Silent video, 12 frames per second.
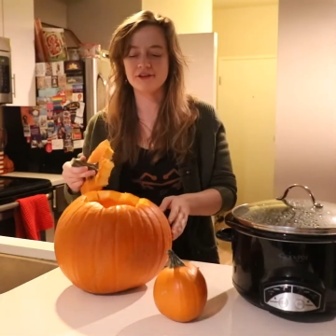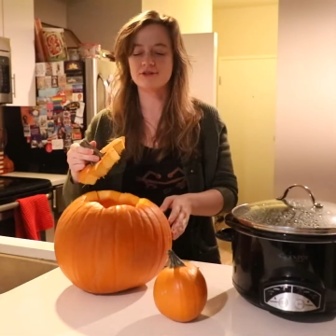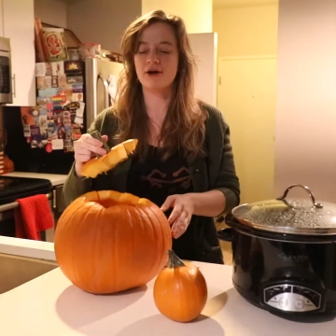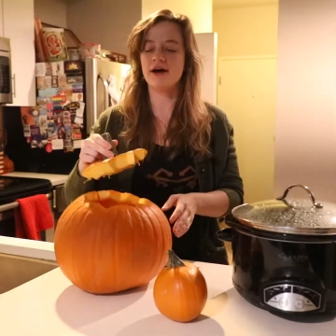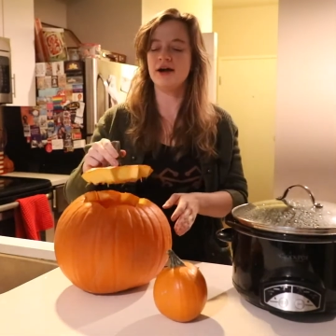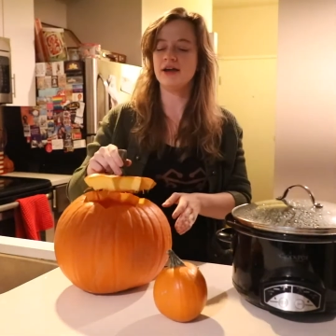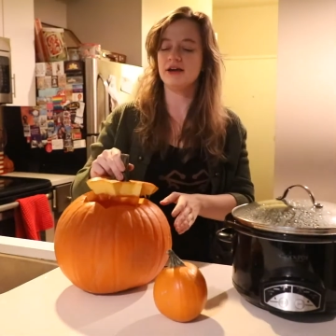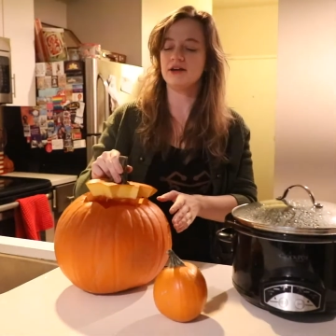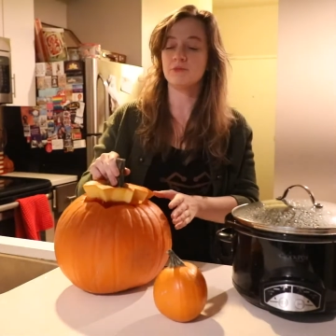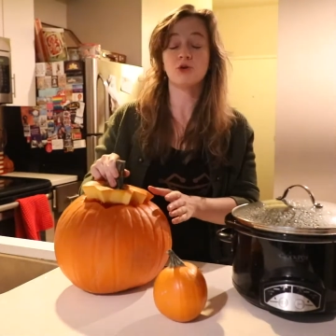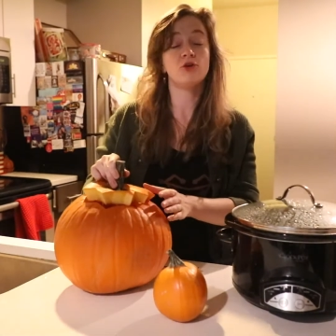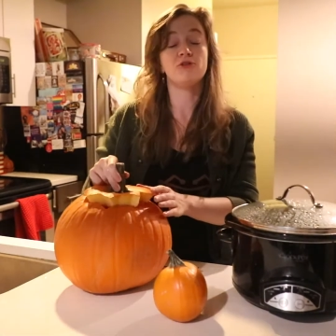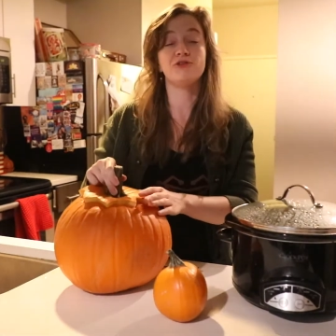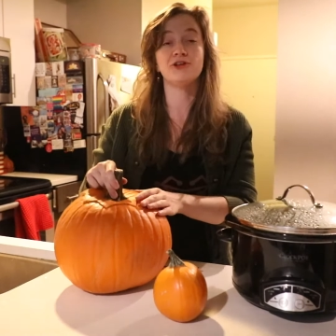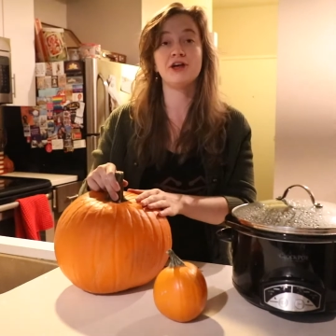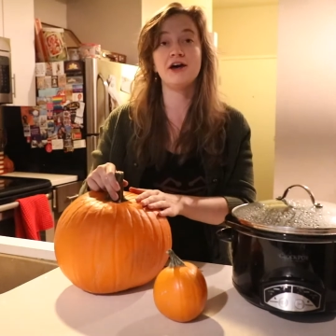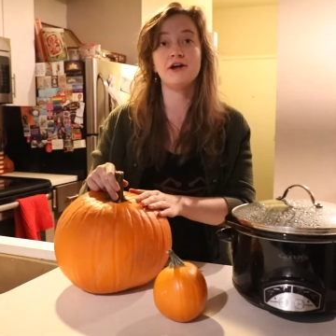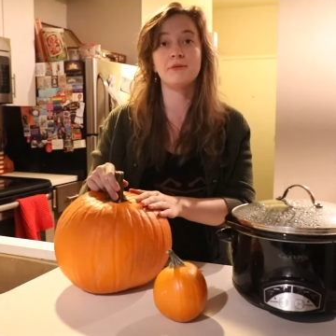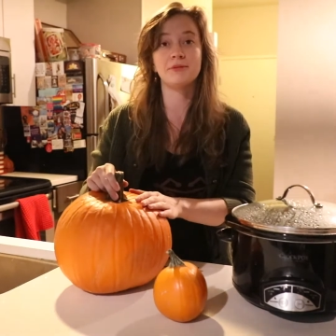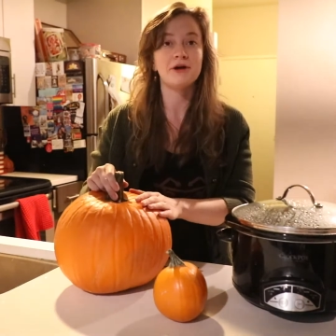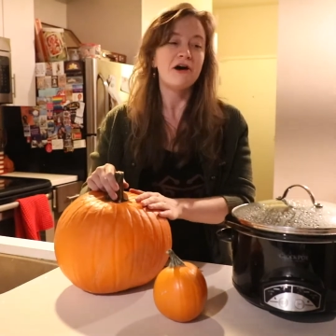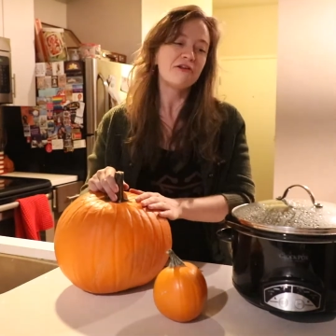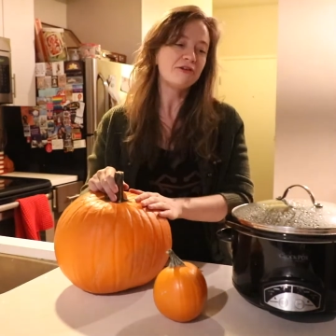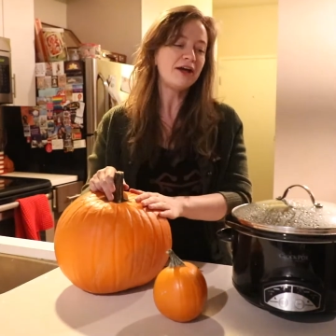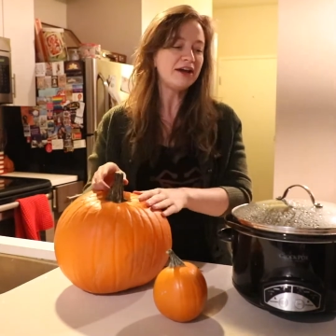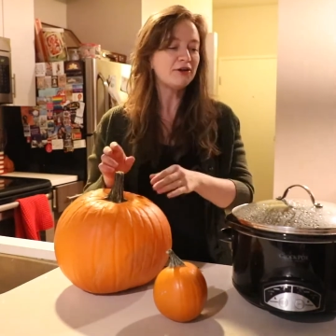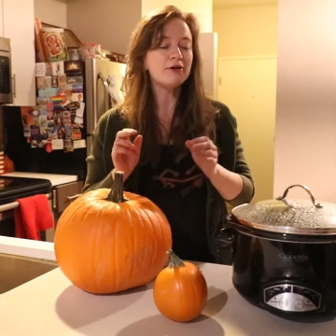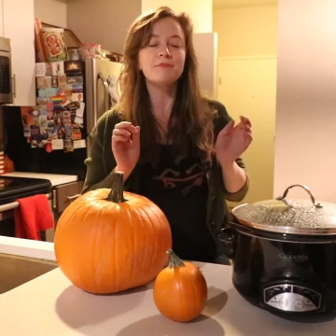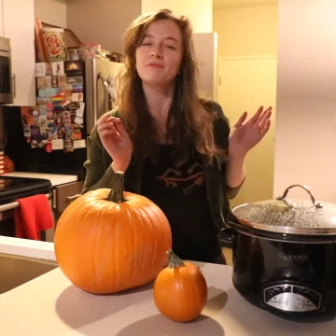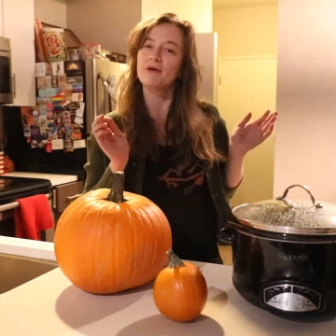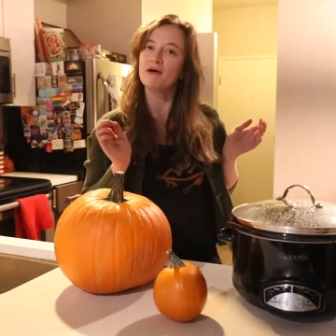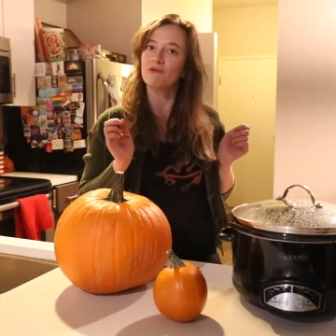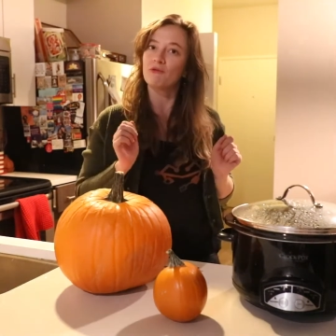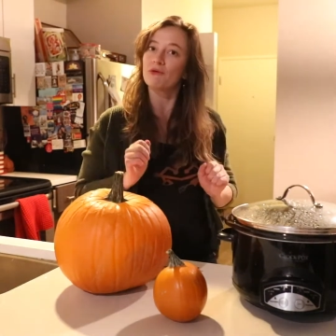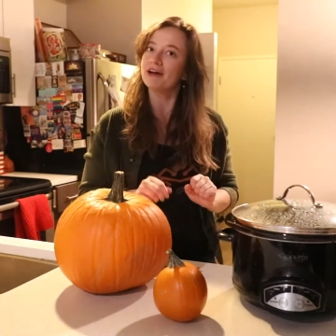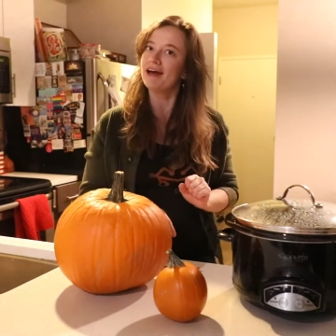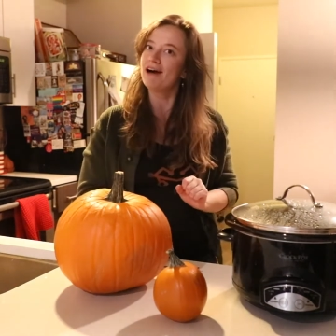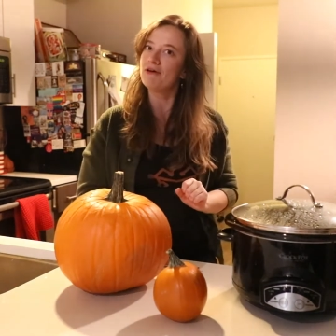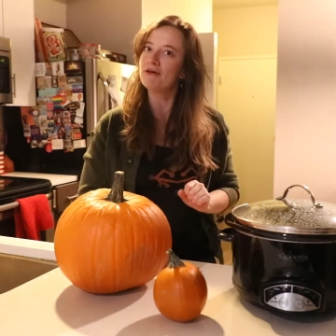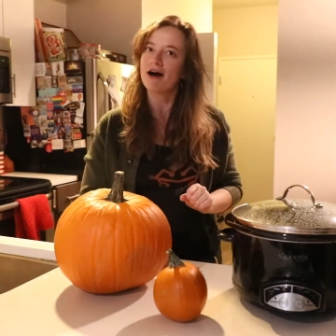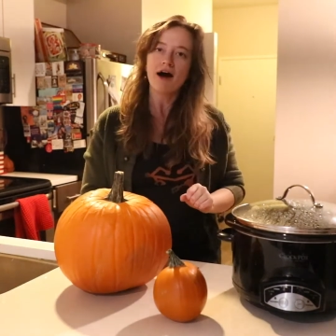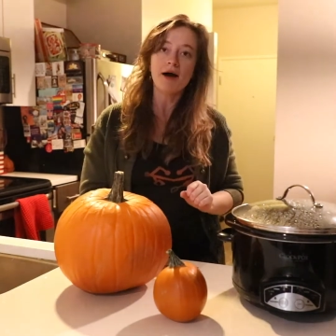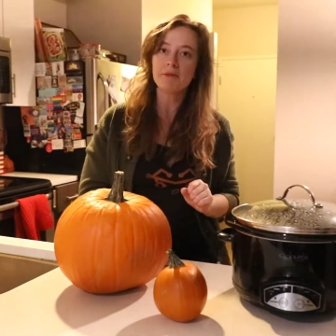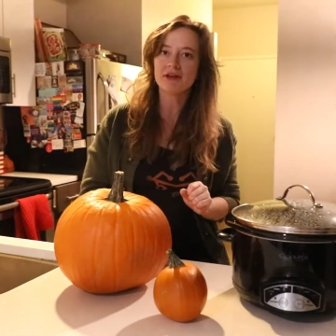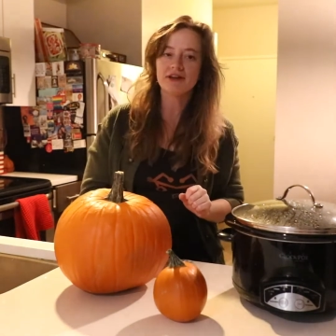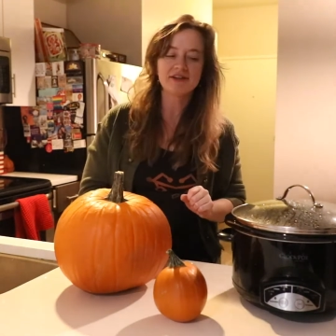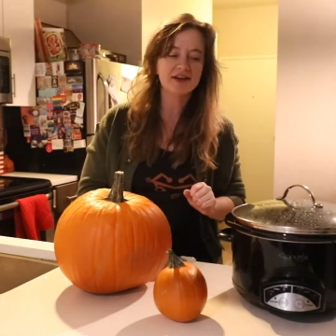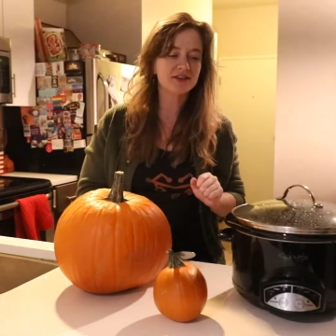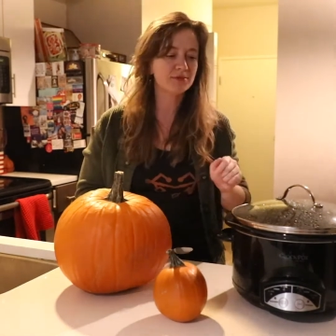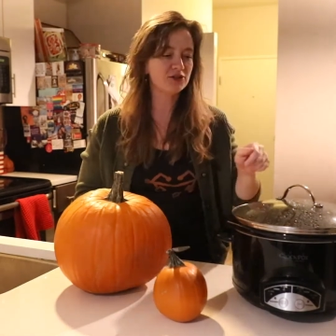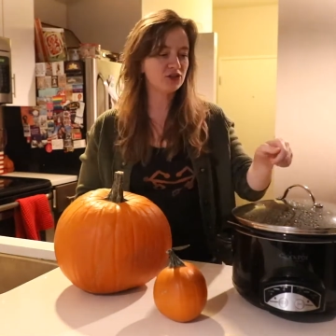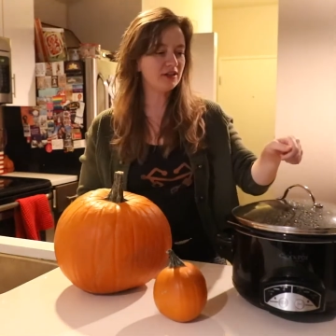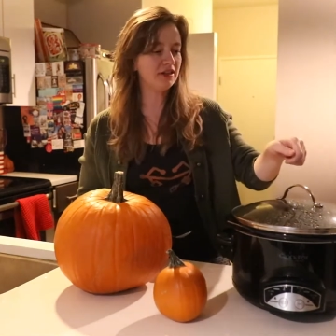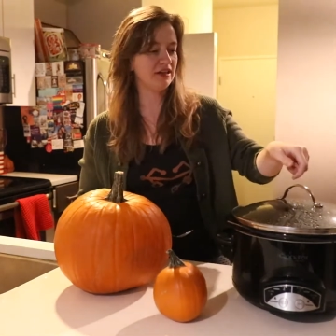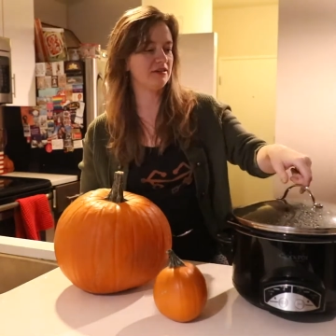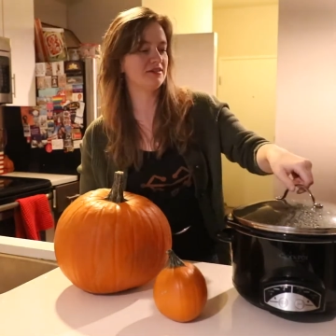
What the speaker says: So I am going to fill that up later, but right now I'm going to taste my chili.